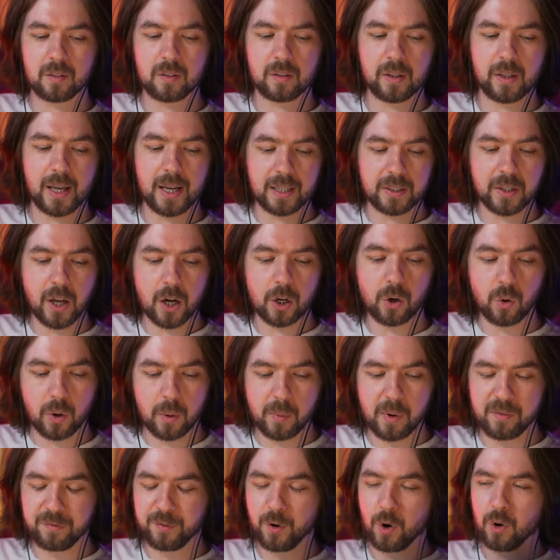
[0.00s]
like not go on
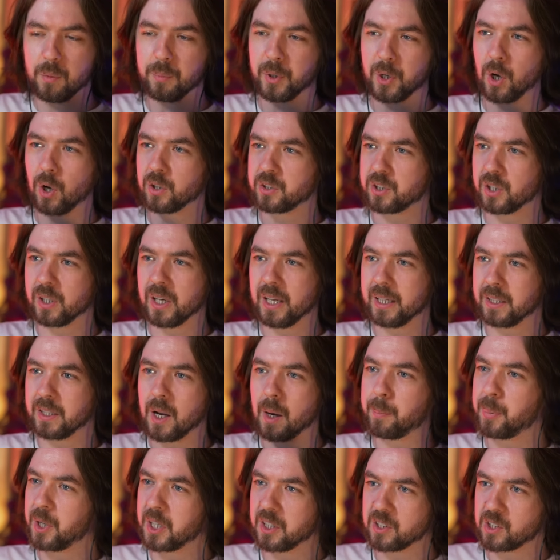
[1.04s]
my phone, but also like
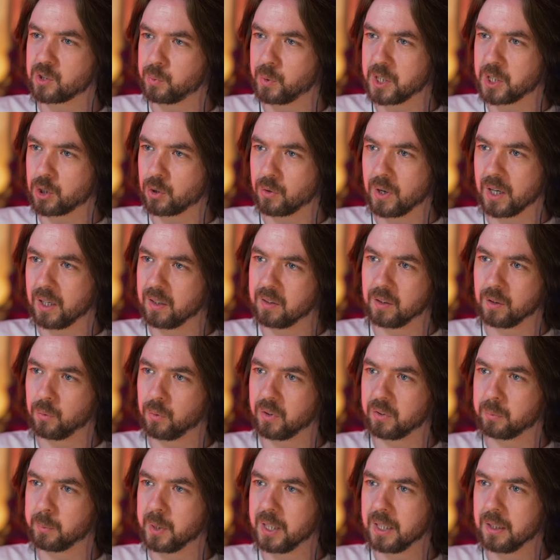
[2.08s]
not bring a Switch or anything
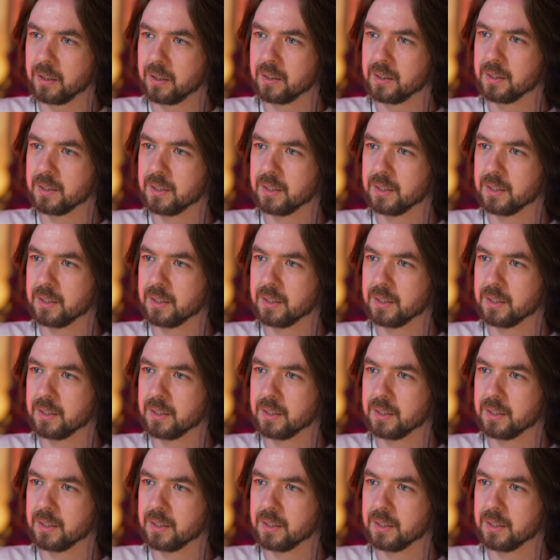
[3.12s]
with me,